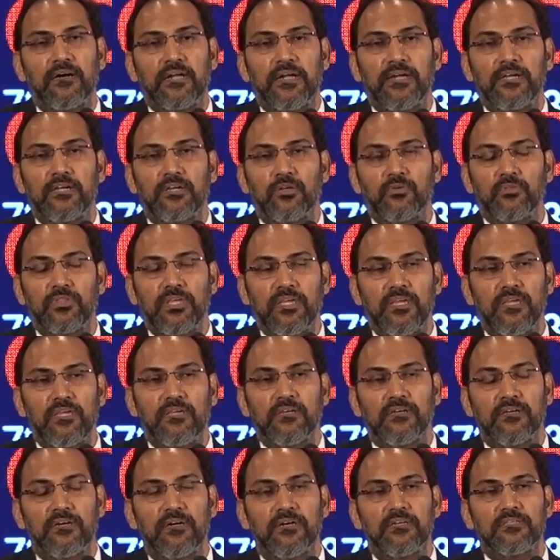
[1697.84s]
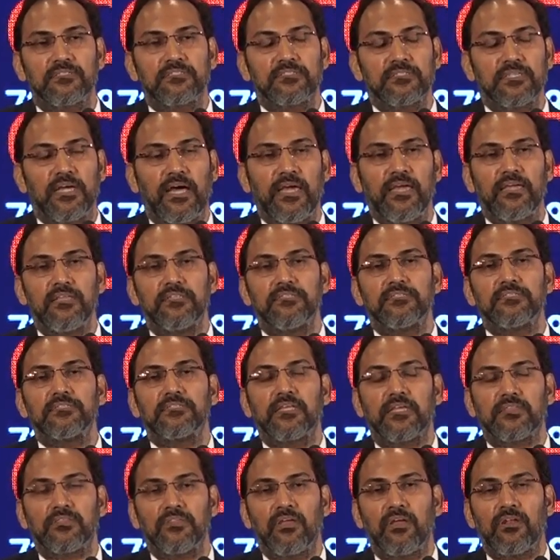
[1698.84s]
into the science,
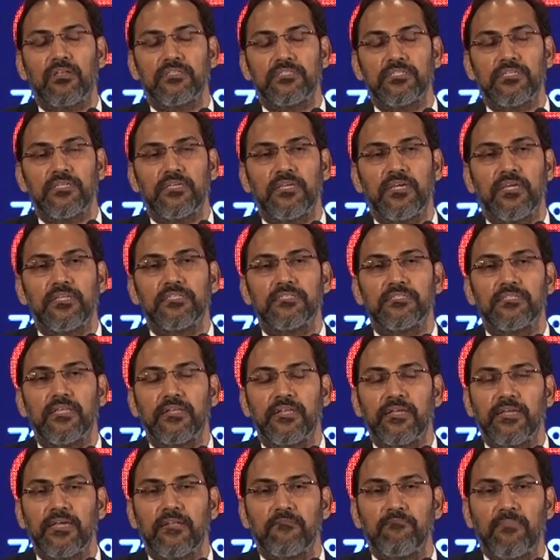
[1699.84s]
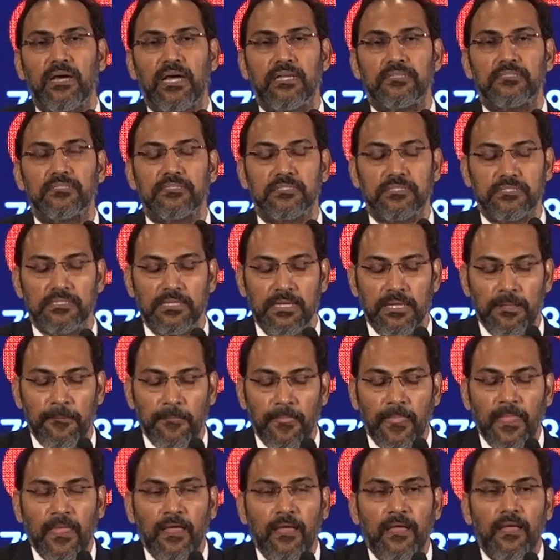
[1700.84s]
technology, engineering and maths.
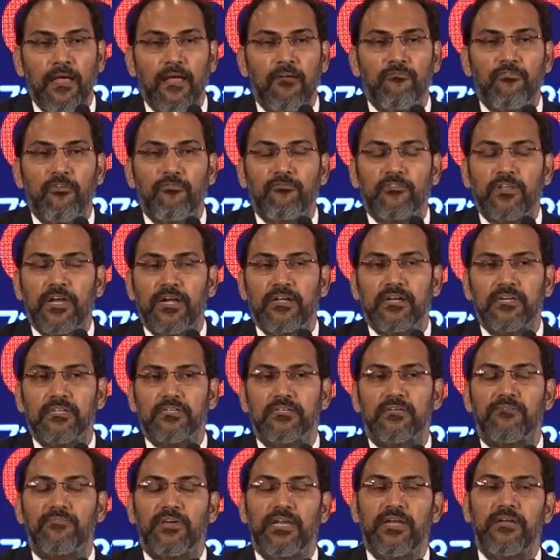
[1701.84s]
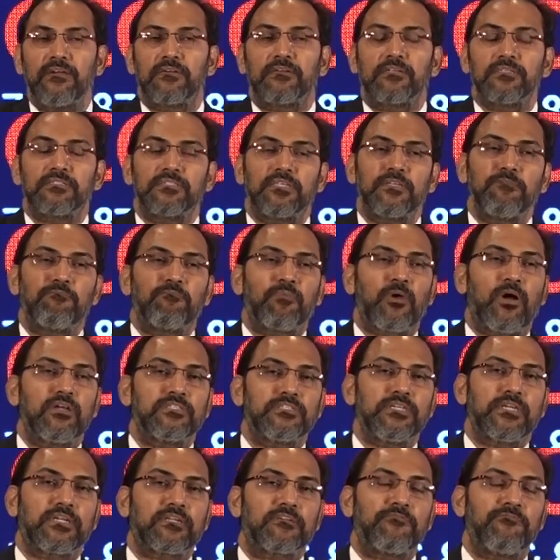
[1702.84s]
And we've created a very interesting
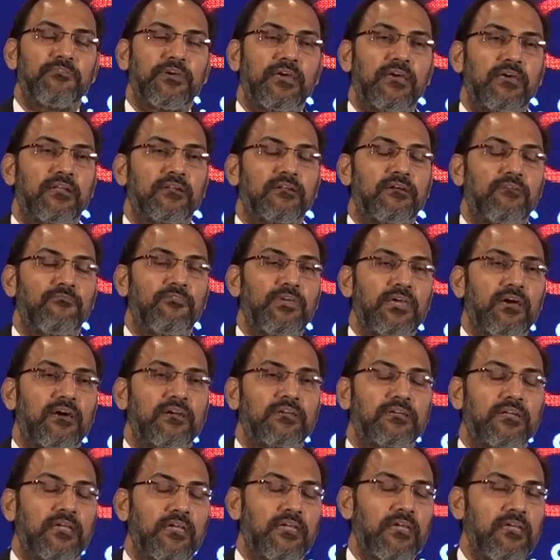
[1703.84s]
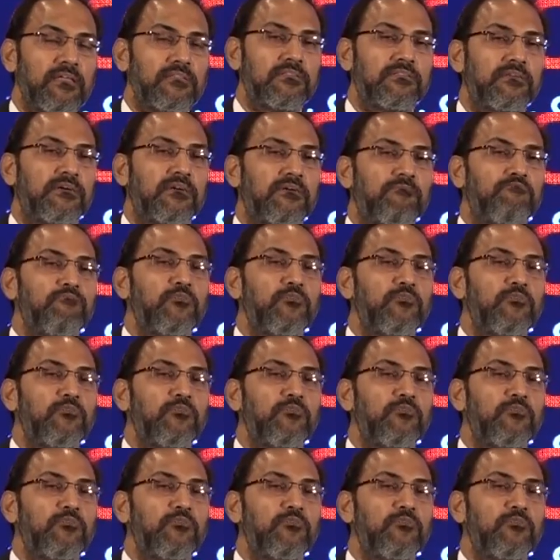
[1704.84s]
project where we are taking the